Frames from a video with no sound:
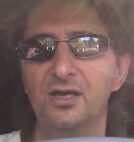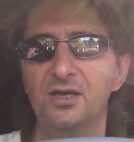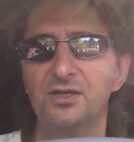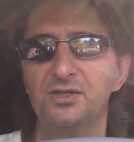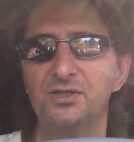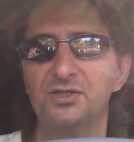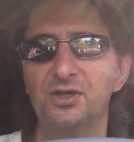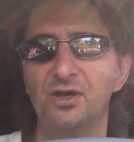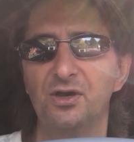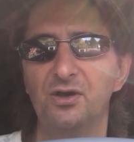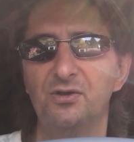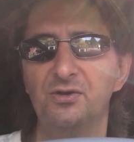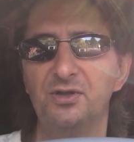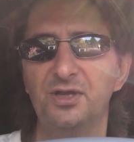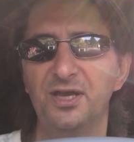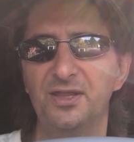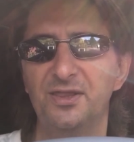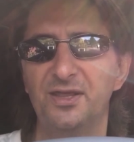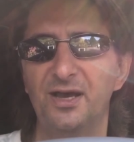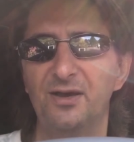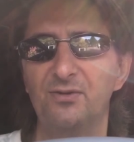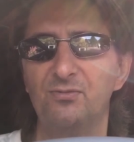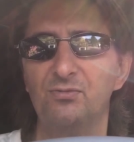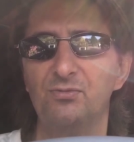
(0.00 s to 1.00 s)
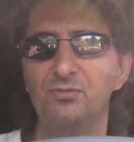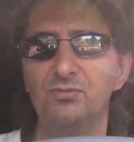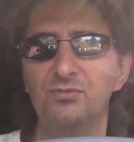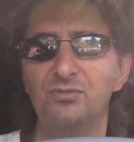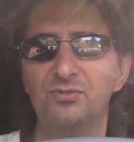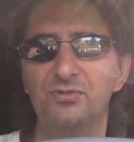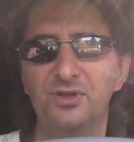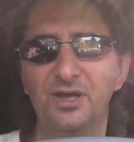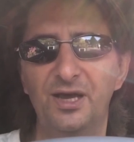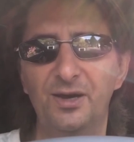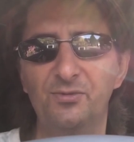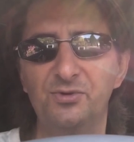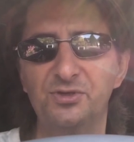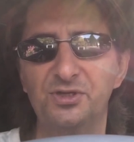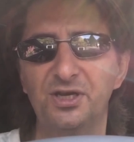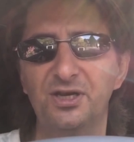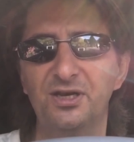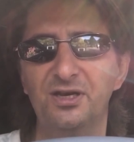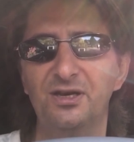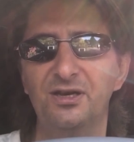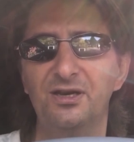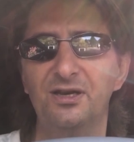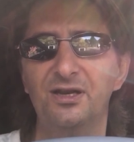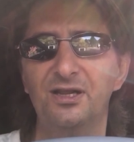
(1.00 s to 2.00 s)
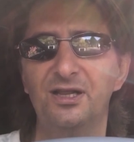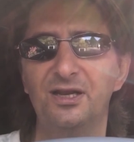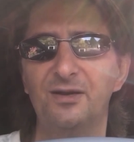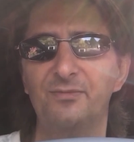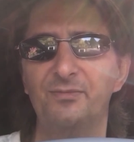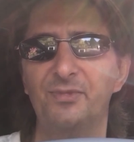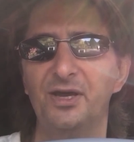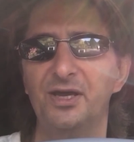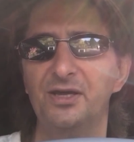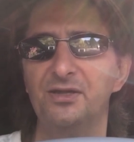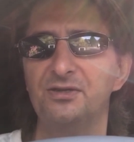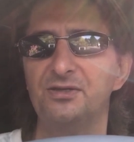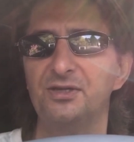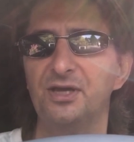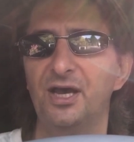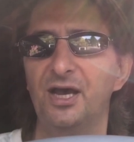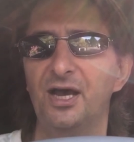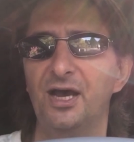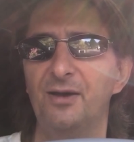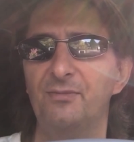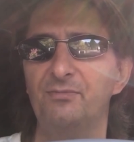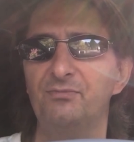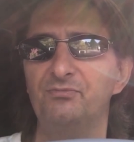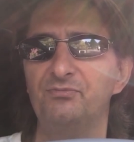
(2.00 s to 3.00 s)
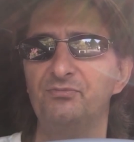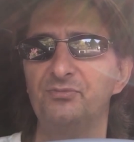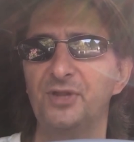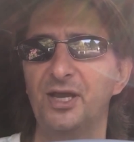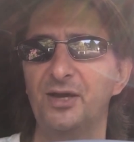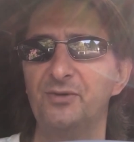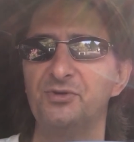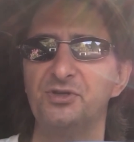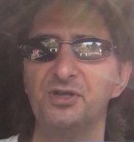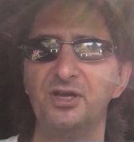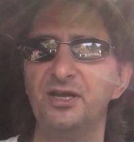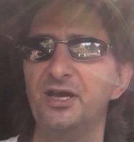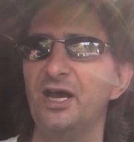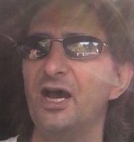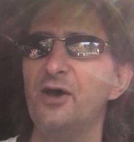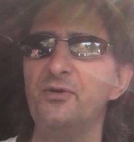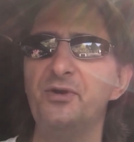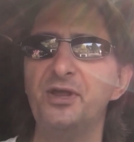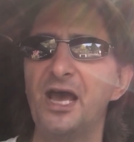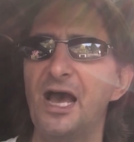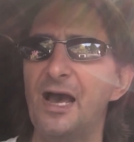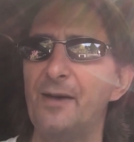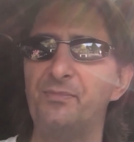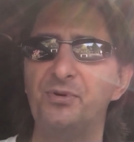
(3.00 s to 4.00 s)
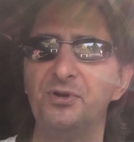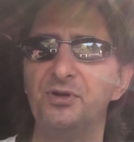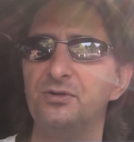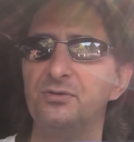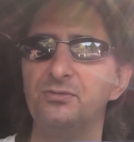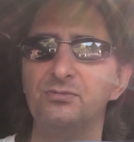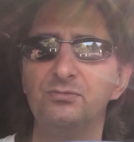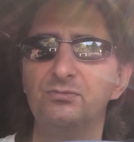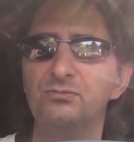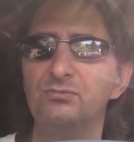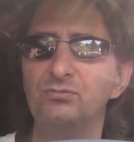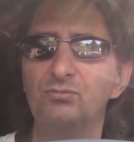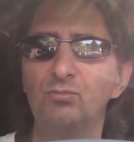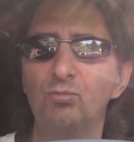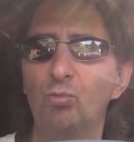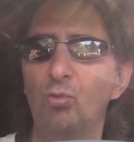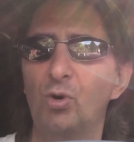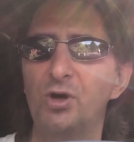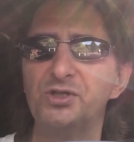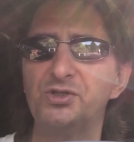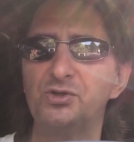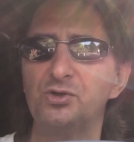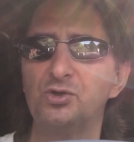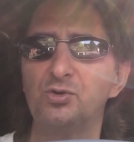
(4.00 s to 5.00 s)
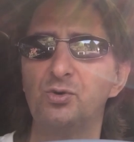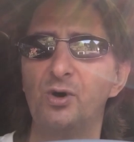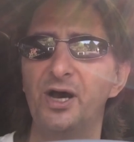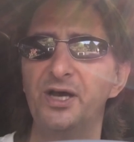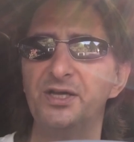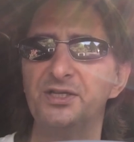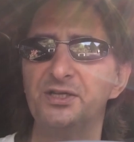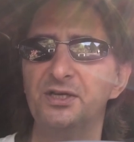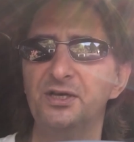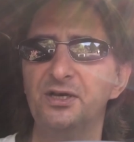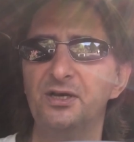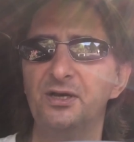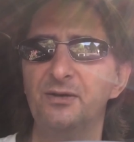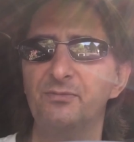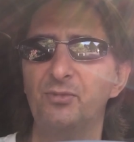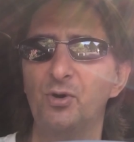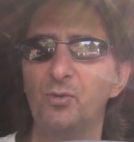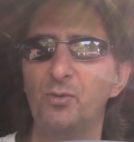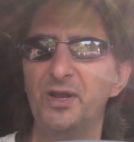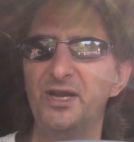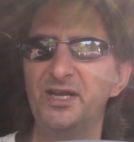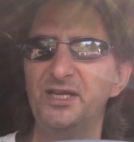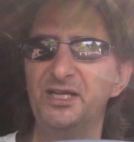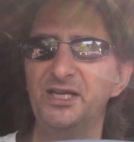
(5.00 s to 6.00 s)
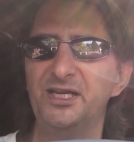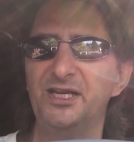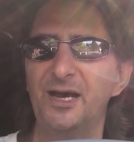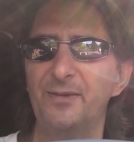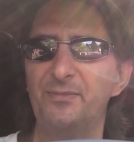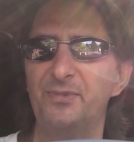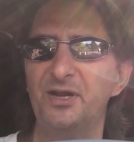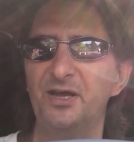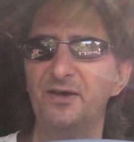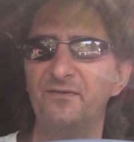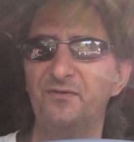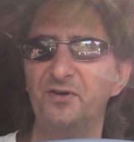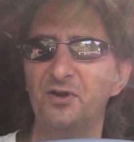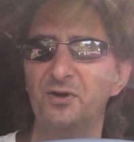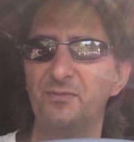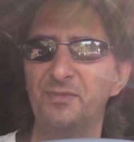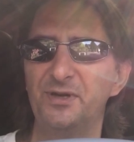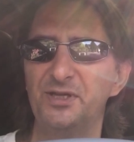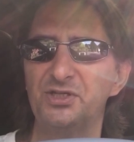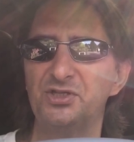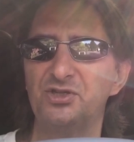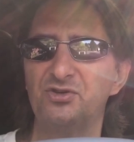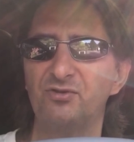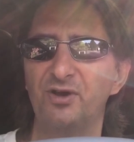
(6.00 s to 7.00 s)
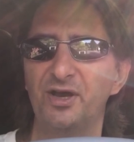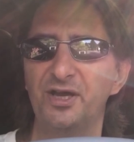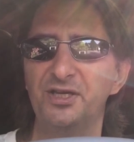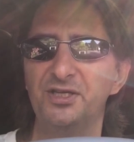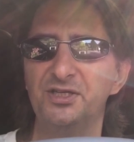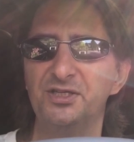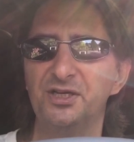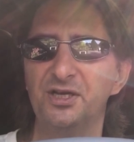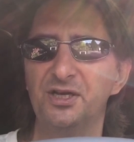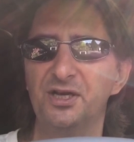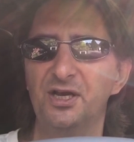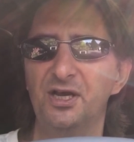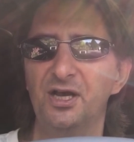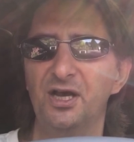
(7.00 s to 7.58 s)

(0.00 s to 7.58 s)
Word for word: So yeah, that that was a little bit, um, that was, it only happened once or twice, but when it did happen, that felt a bit strange.